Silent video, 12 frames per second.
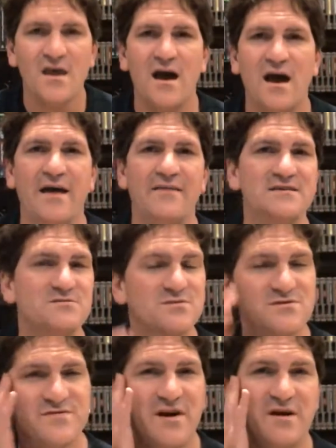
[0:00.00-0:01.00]
and this
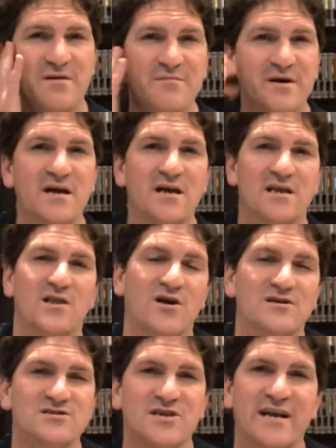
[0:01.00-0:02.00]
was from
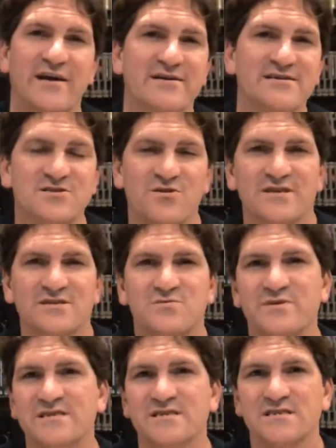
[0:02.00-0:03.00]
Longshot. Now I showed this
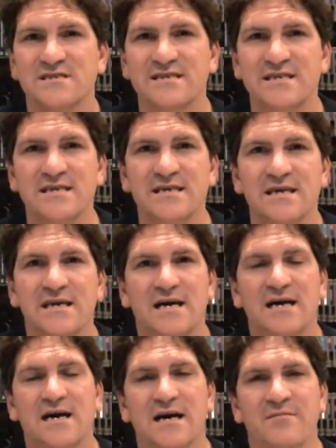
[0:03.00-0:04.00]
recently
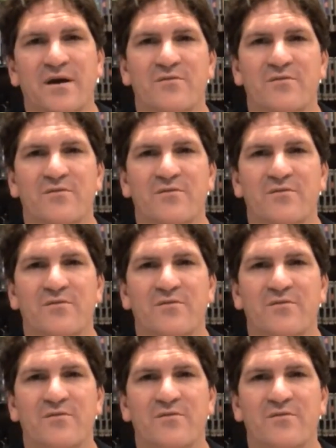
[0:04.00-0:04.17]
in